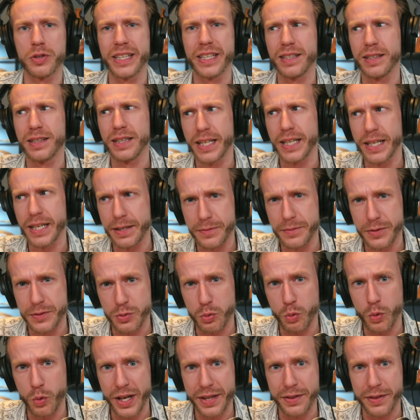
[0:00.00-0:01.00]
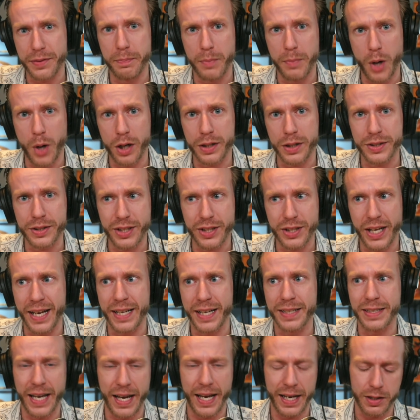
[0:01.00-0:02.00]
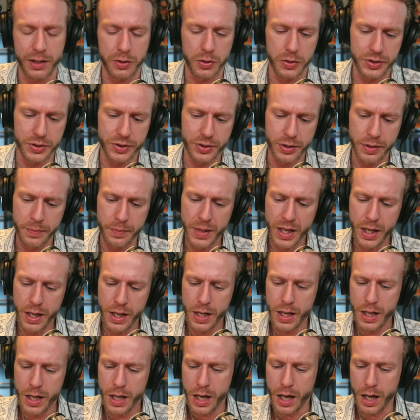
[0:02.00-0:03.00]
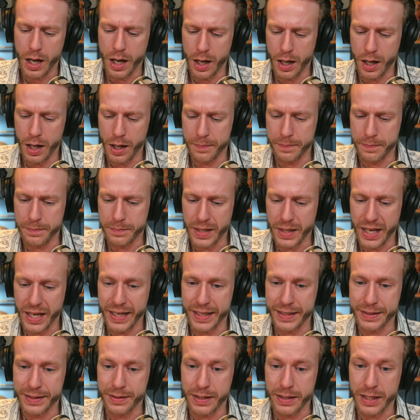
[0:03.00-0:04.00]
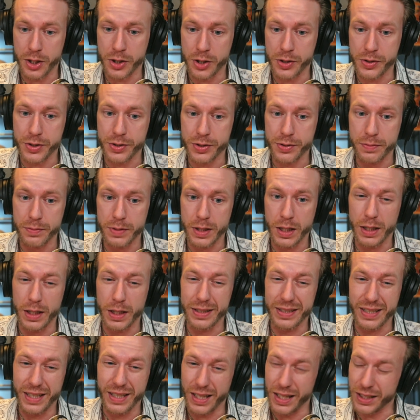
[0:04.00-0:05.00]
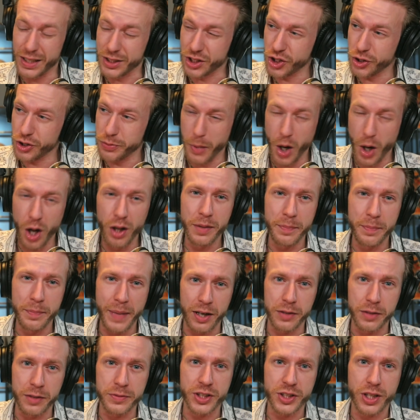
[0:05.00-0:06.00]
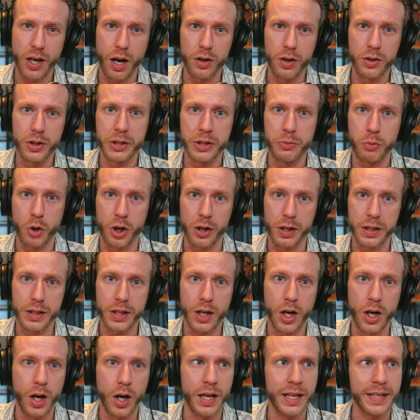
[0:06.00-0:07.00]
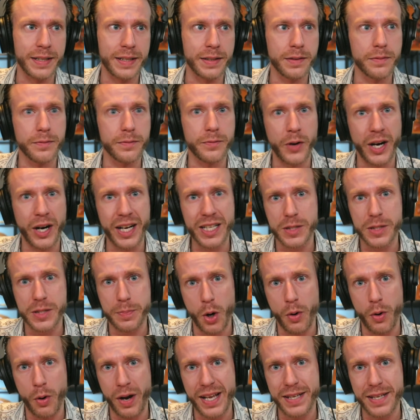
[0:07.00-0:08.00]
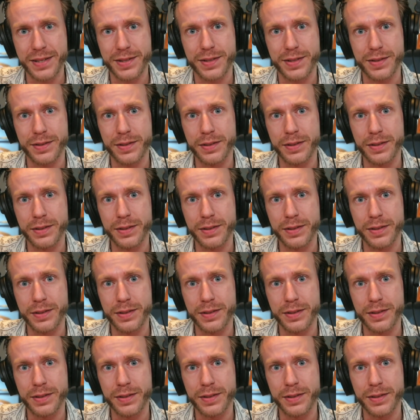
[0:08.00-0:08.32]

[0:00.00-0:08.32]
lived with Marx and Engels. And there's a small amount of scholarly work on Franz Boas's